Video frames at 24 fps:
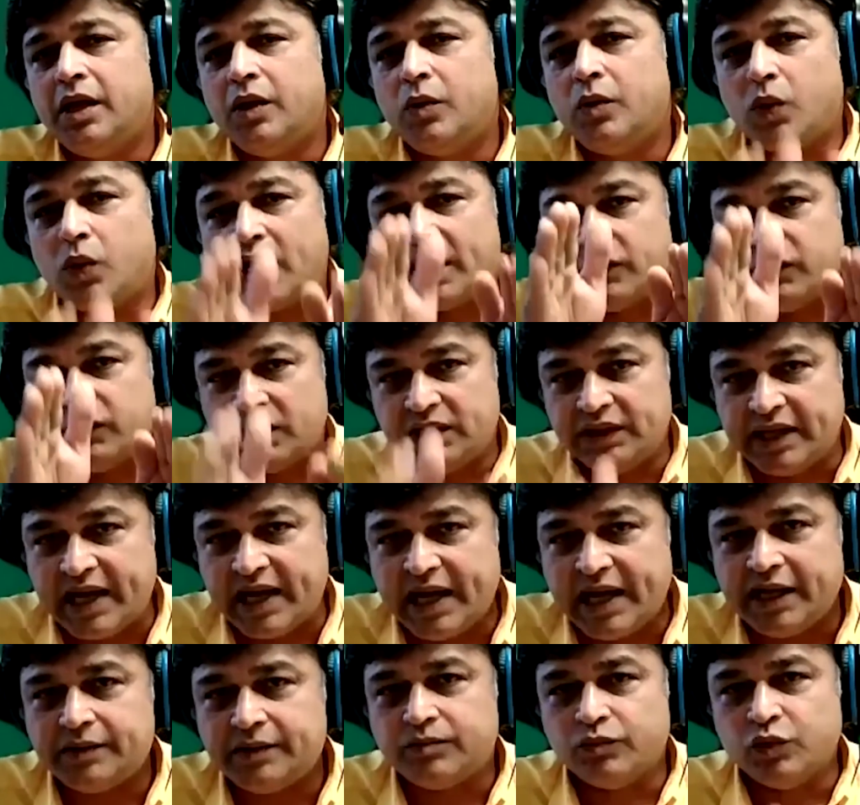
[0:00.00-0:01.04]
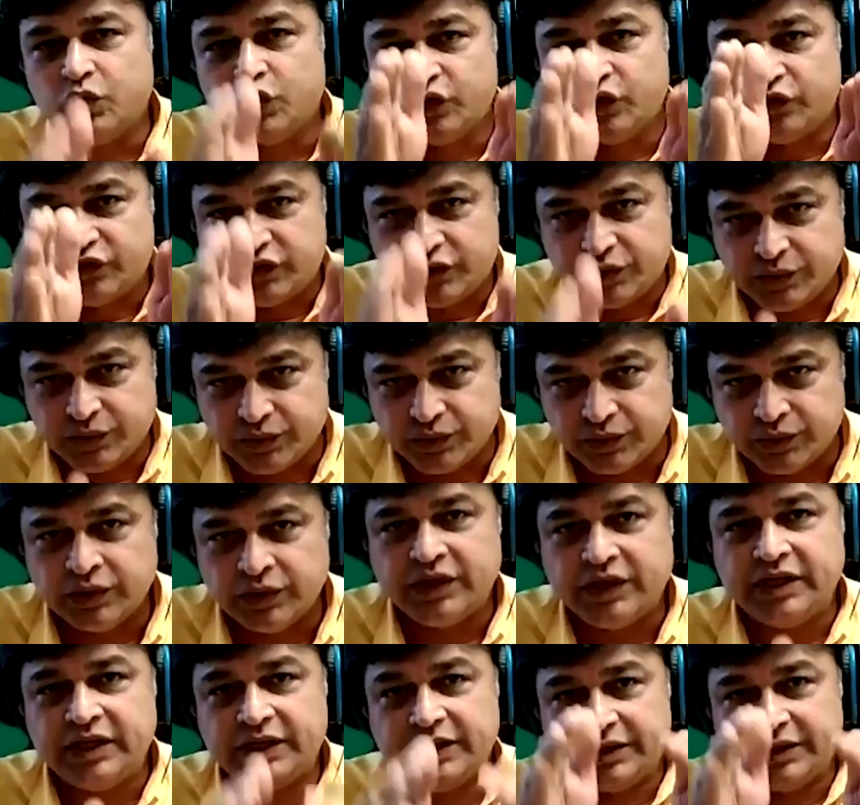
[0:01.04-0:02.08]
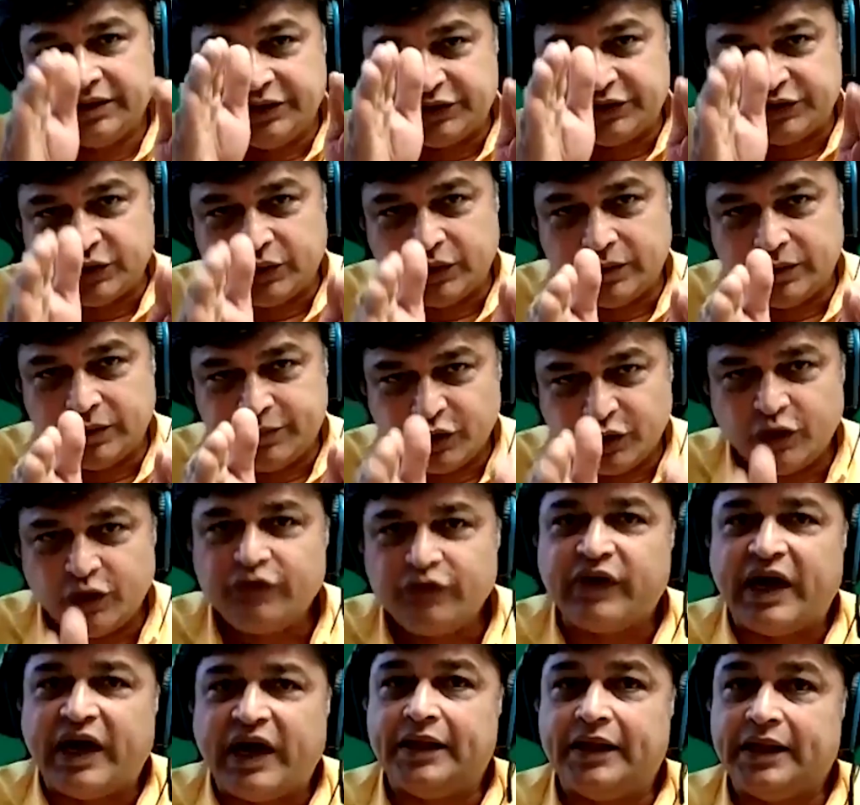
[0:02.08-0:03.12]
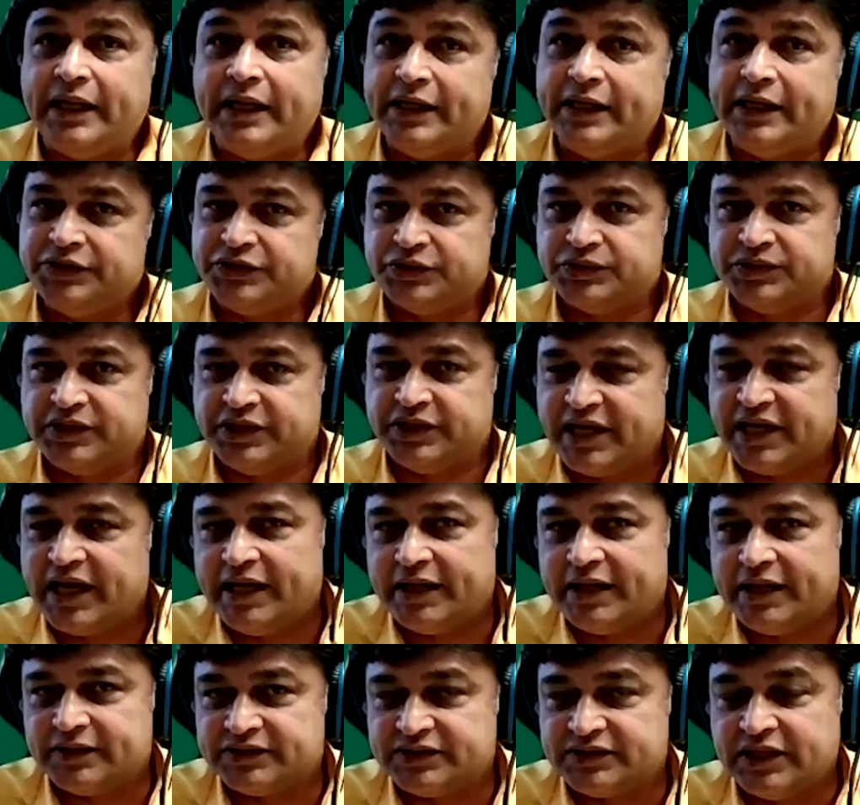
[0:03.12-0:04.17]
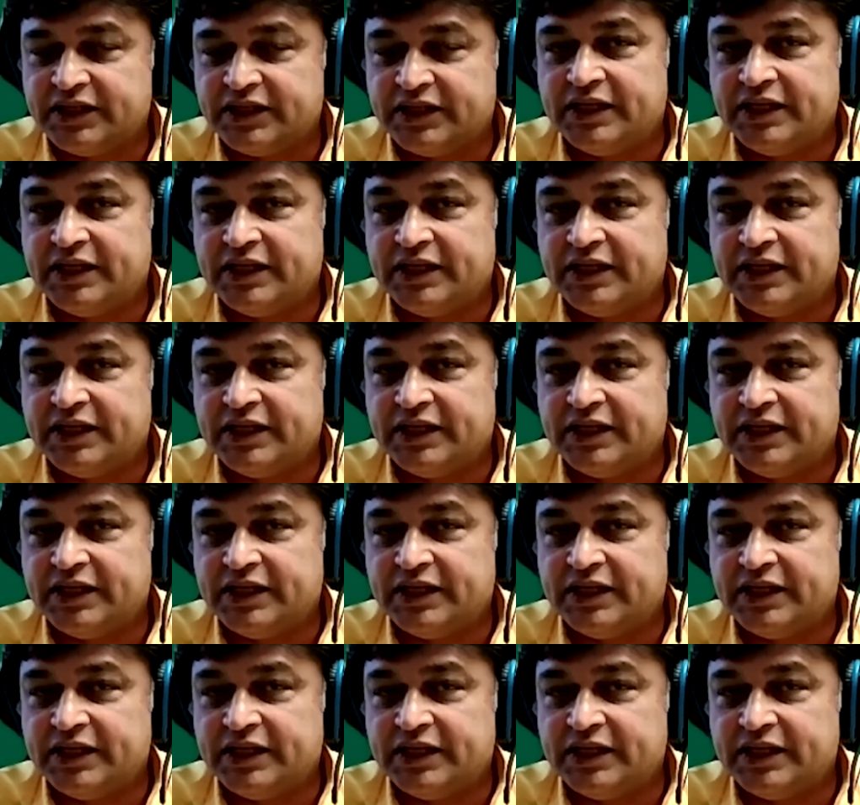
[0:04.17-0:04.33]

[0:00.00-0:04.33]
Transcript: water will not move through the soil profile into the tiles.